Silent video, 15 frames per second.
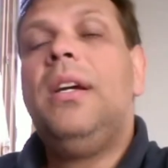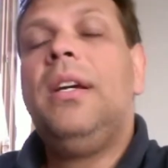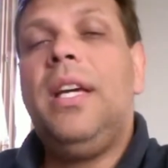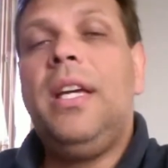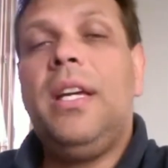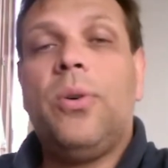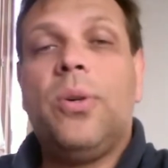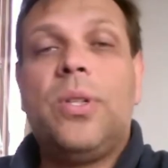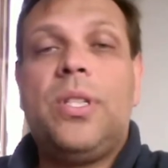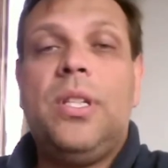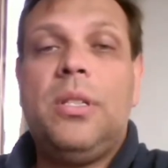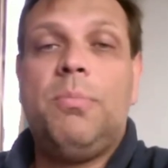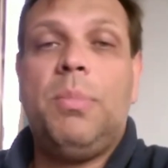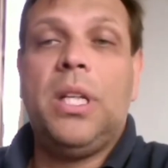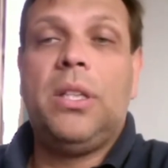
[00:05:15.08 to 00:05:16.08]

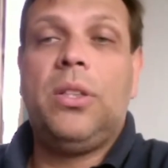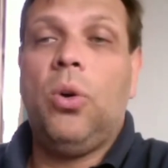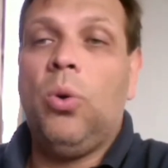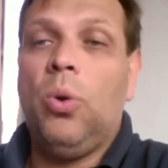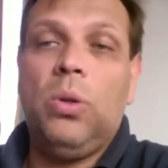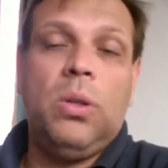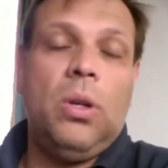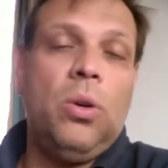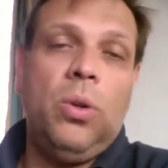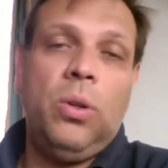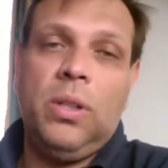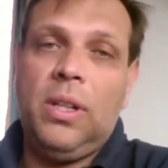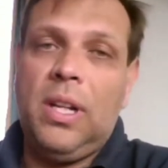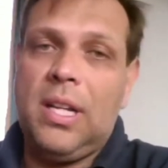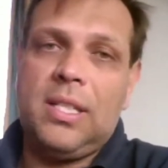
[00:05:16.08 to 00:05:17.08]
courses, but all
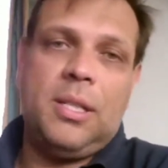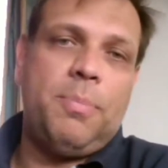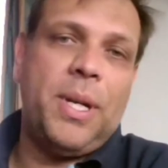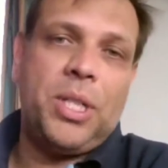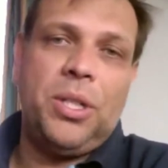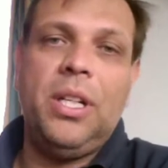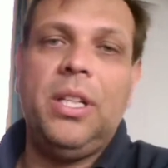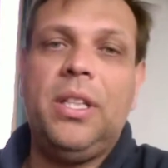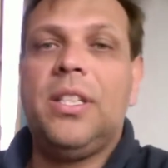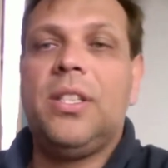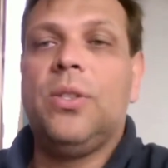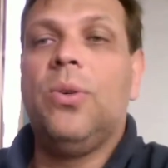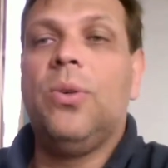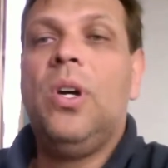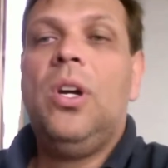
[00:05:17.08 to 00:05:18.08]
the last specialties.
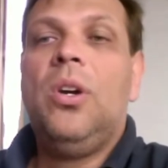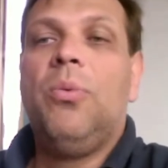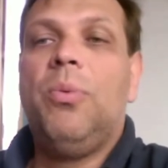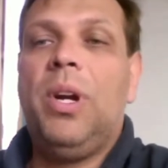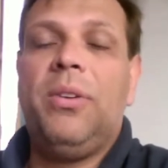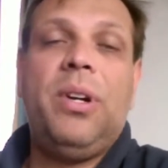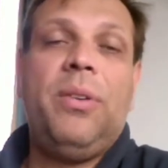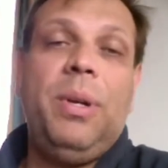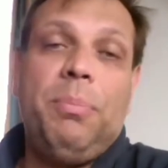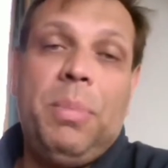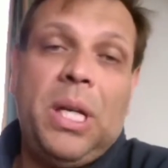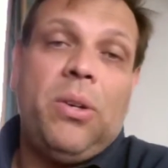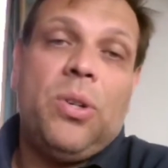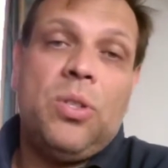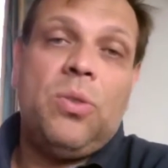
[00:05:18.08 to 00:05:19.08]
So whenever,
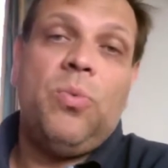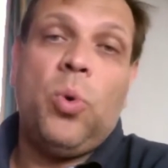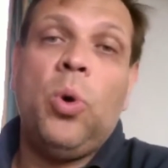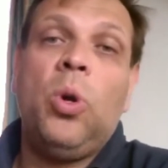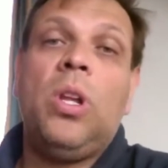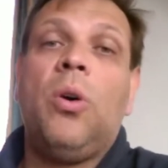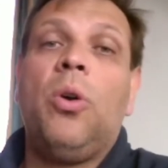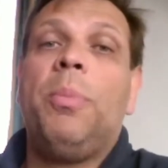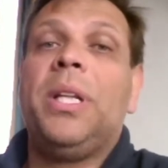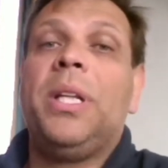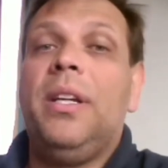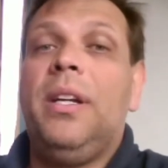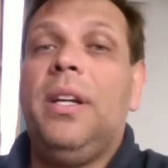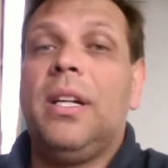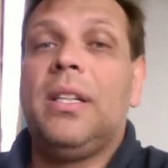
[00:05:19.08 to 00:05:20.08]
because all our
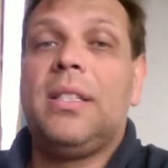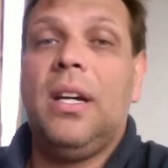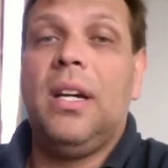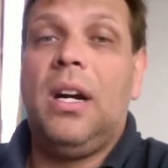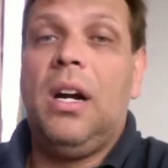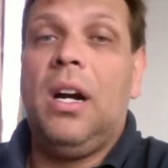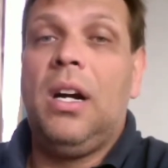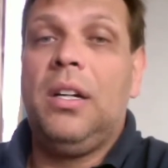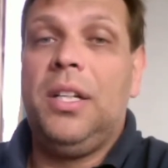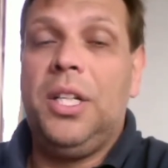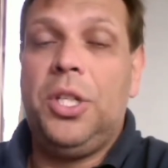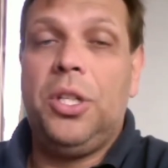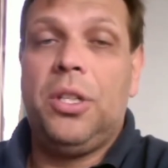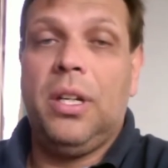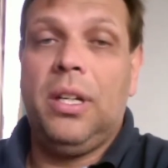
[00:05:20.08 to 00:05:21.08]
materials are
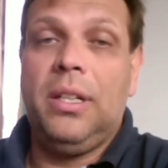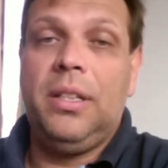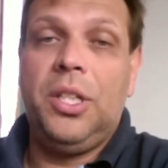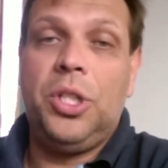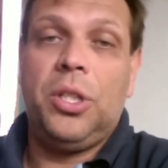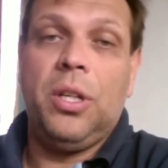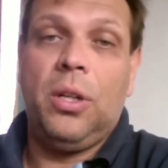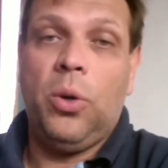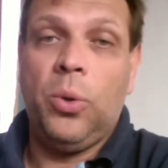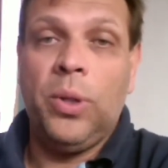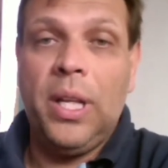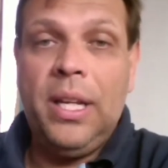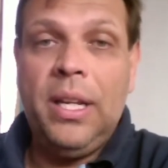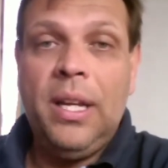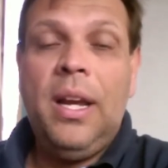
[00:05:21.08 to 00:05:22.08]
digital and digital
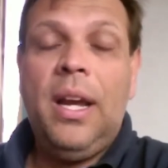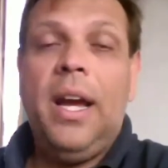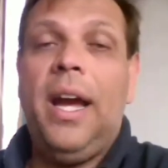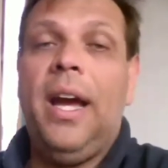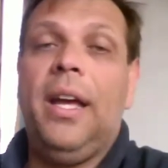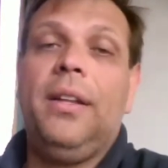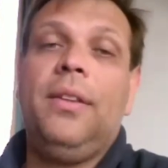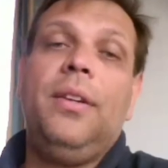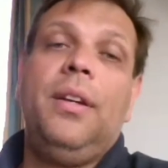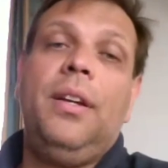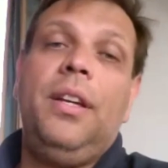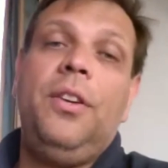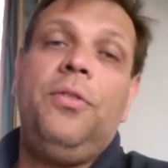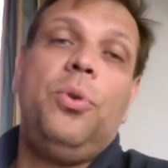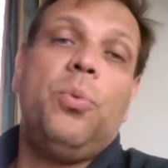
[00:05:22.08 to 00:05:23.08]
only, and
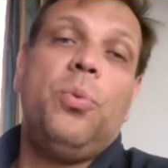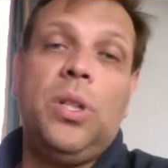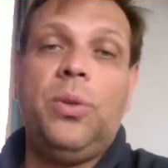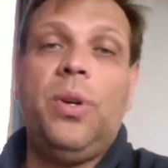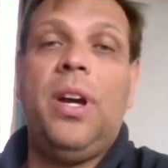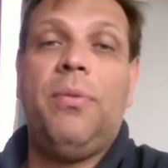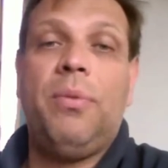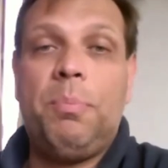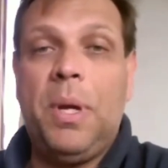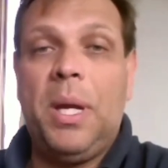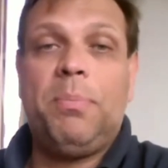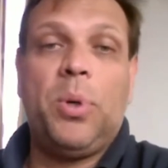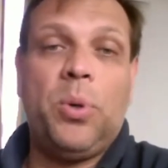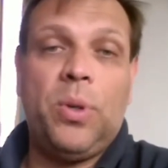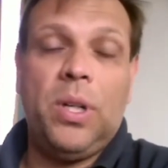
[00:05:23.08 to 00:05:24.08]
if you want to have a
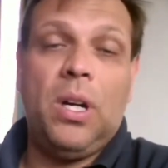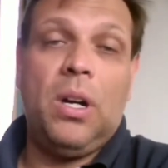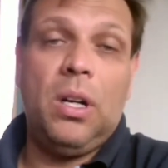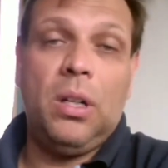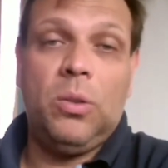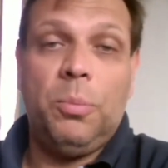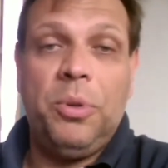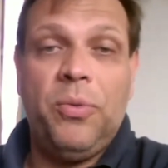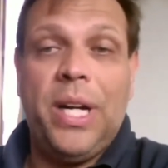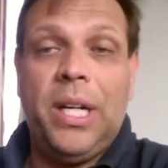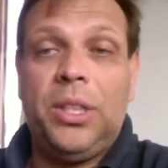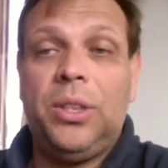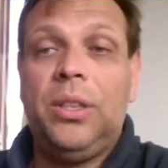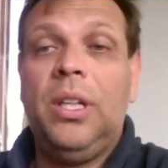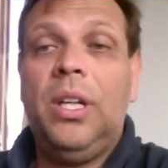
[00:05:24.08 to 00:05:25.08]
paper or the hard copy
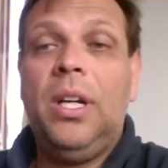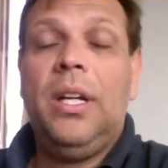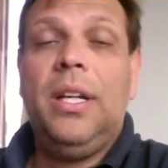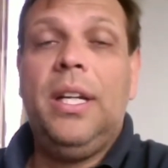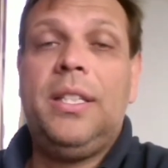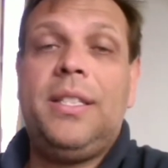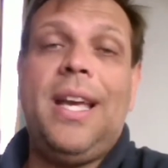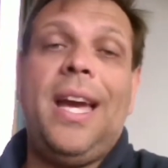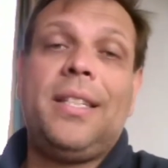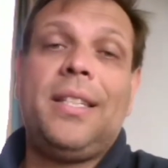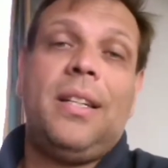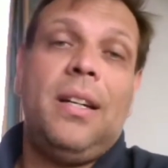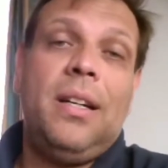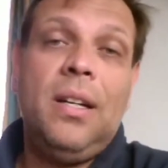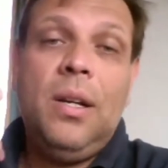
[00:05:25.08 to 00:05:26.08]
version, it's
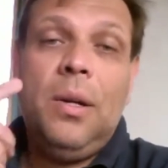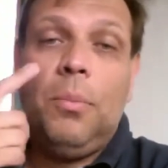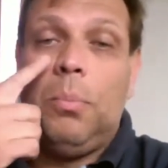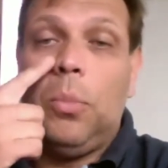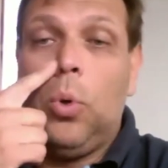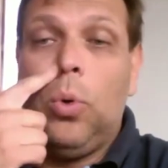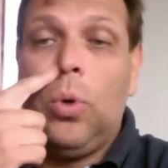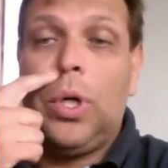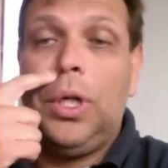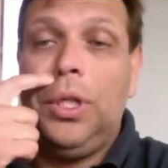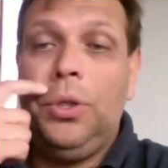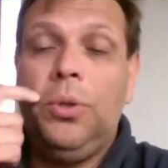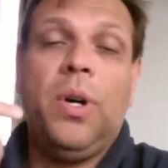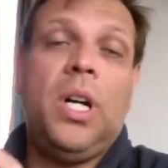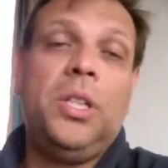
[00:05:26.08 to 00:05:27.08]
extra, or
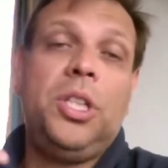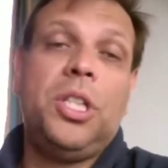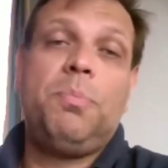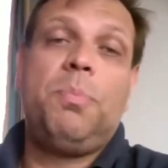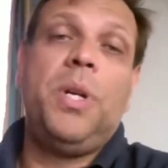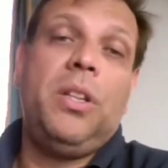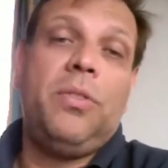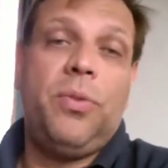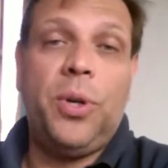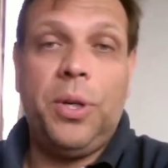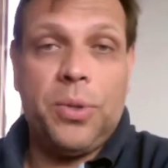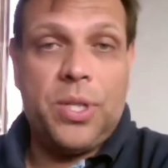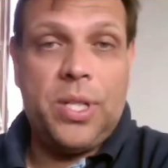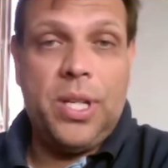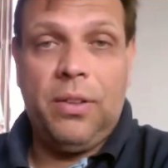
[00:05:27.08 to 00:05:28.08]
you are just print for
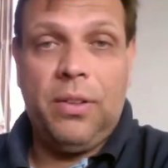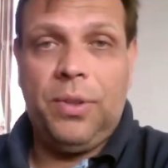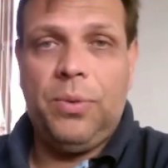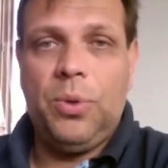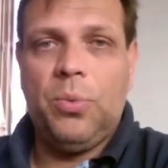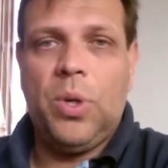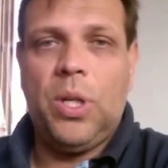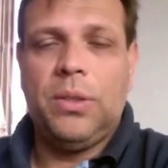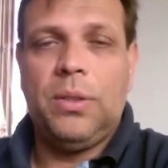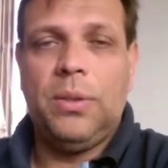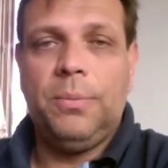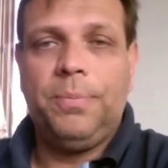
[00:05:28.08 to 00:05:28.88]
yourself if you want to.